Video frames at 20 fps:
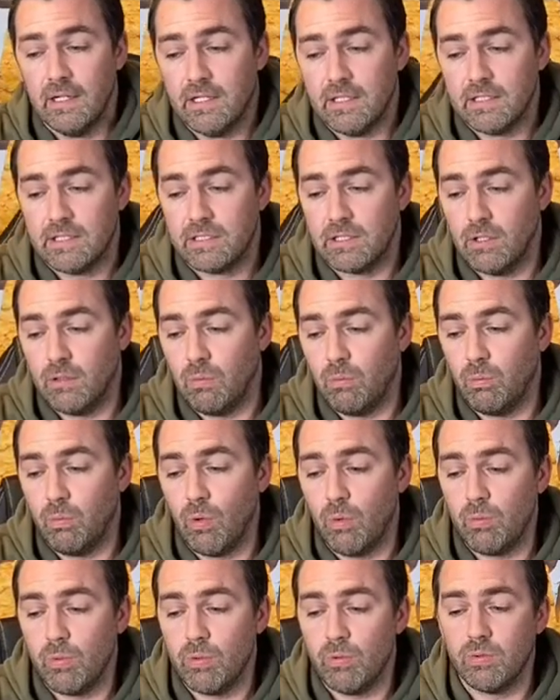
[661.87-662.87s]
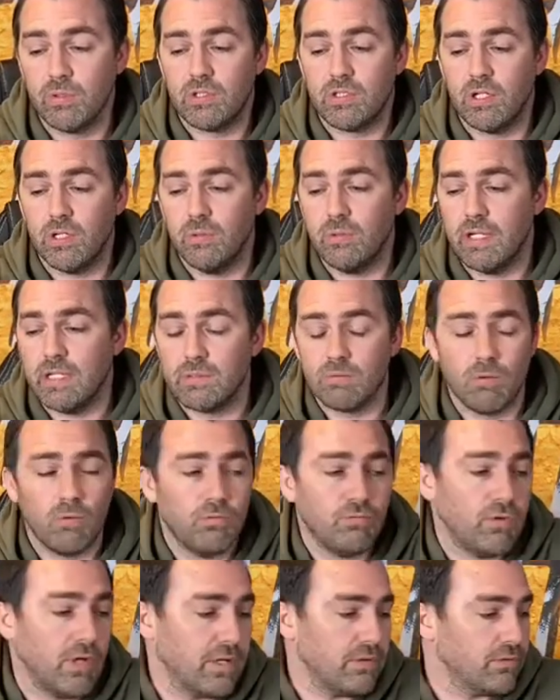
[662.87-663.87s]
So what we will do is we'll
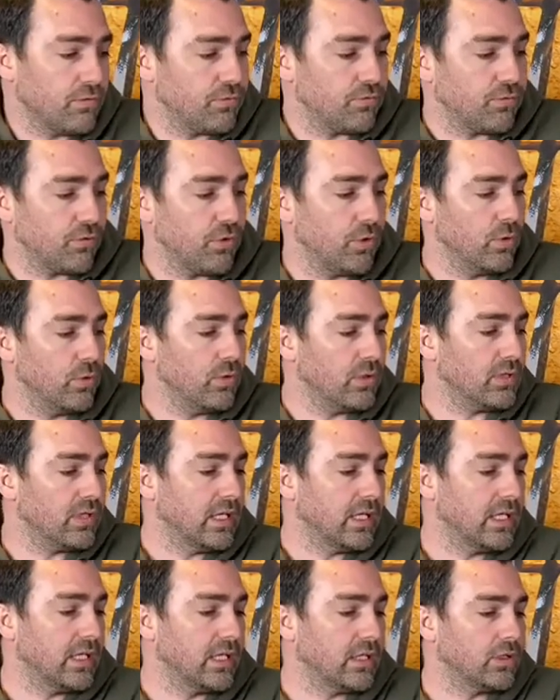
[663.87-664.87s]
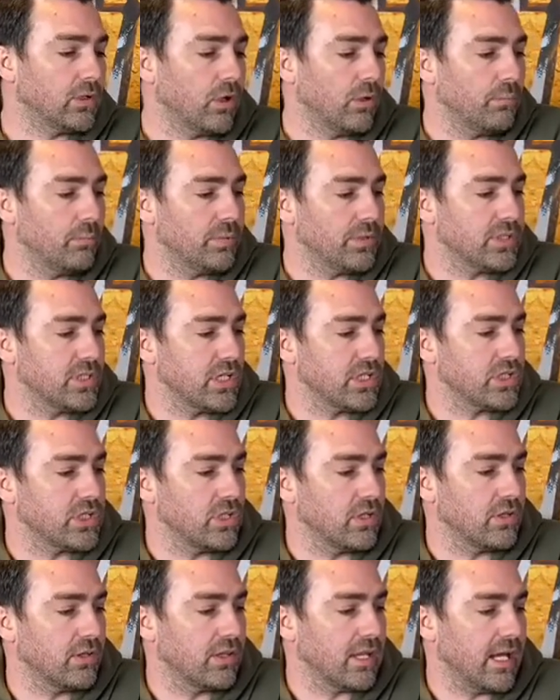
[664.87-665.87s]
run through the
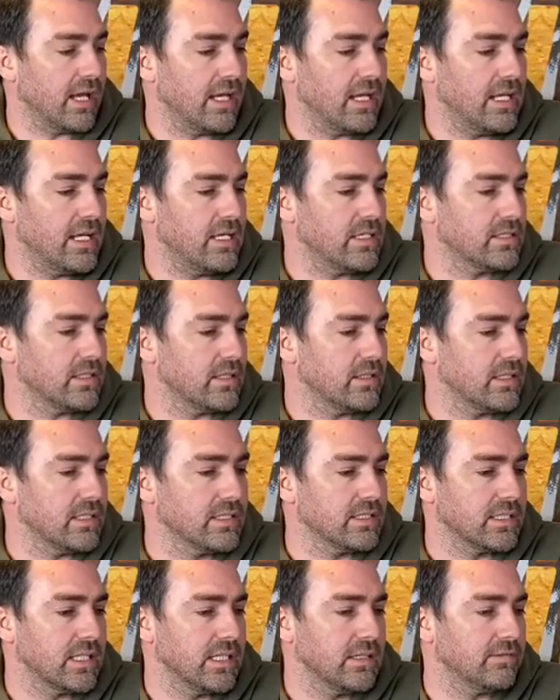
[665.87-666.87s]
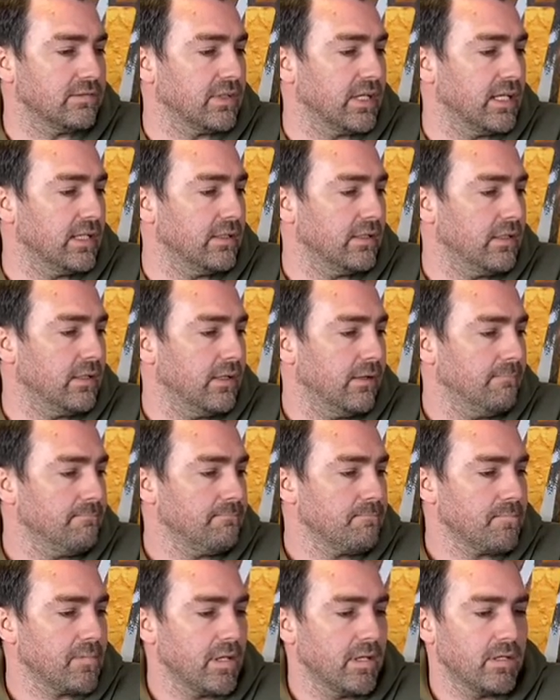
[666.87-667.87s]
competition that is this evening.
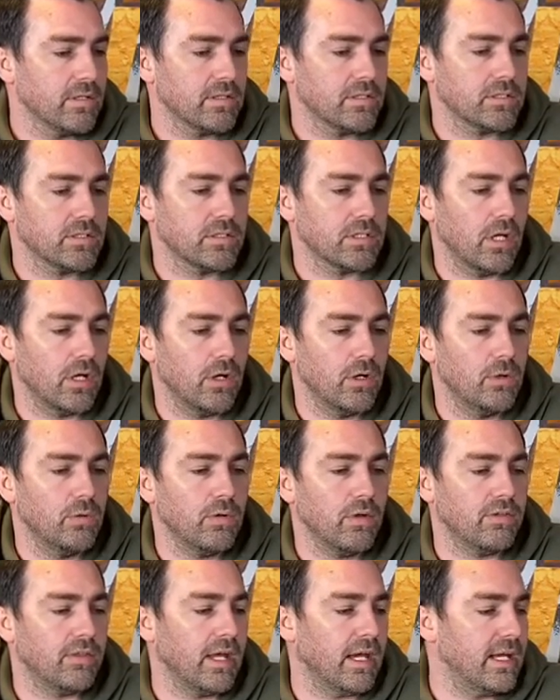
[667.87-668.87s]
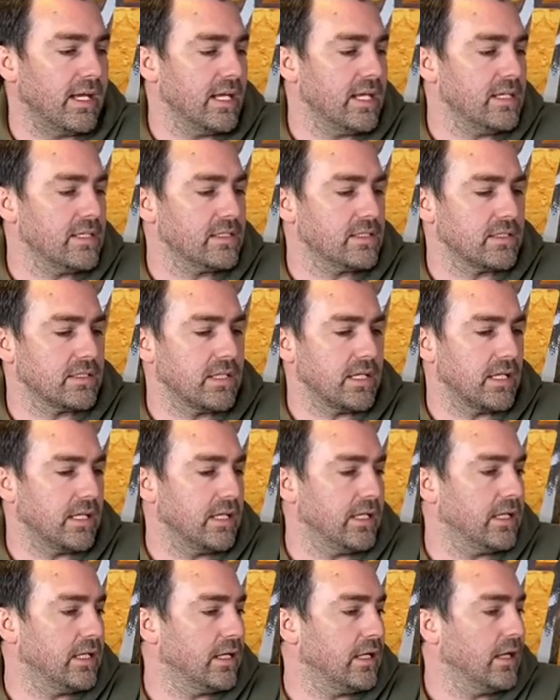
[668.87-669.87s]
So that is
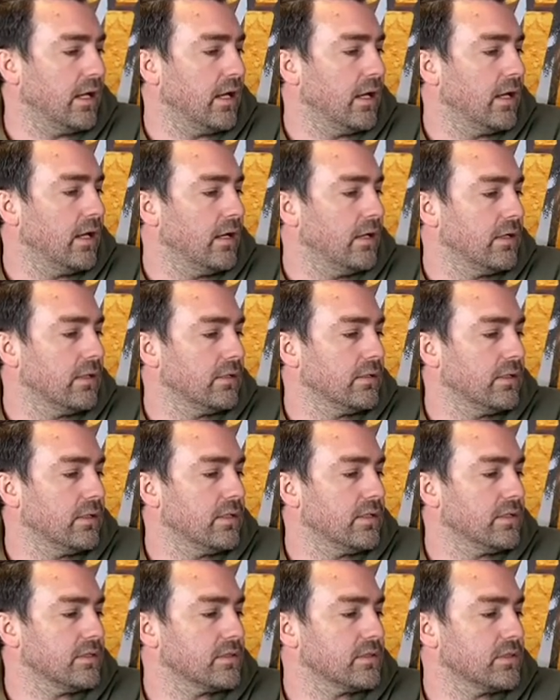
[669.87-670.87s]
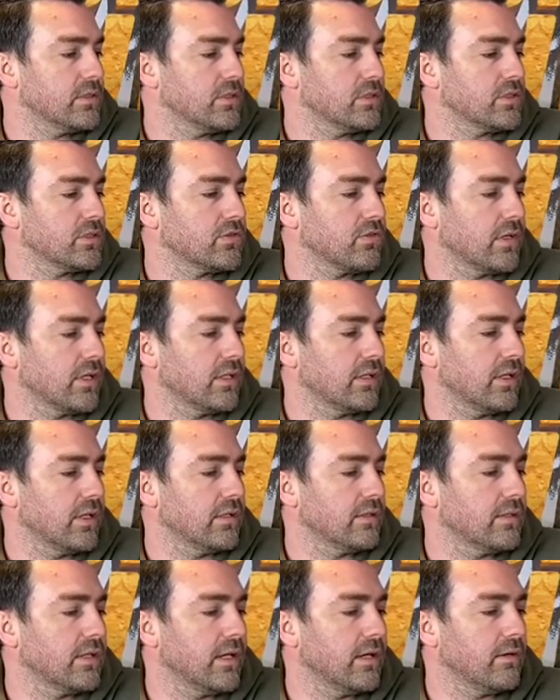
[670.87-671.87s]
the, let's just shrink
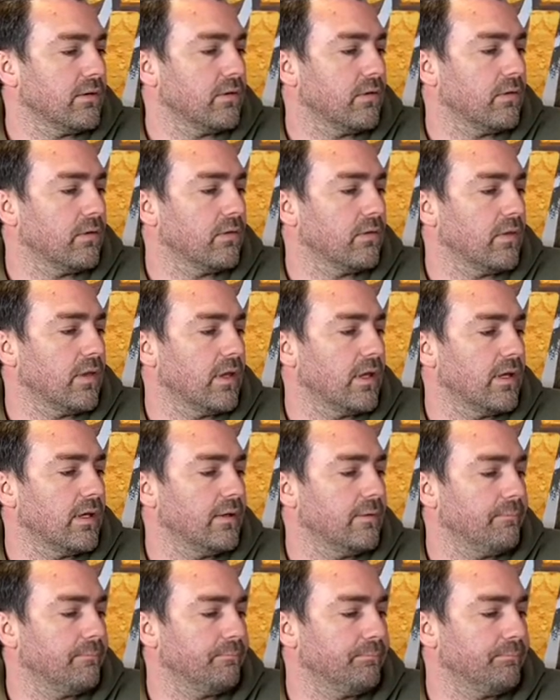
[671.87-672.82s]
that down on there.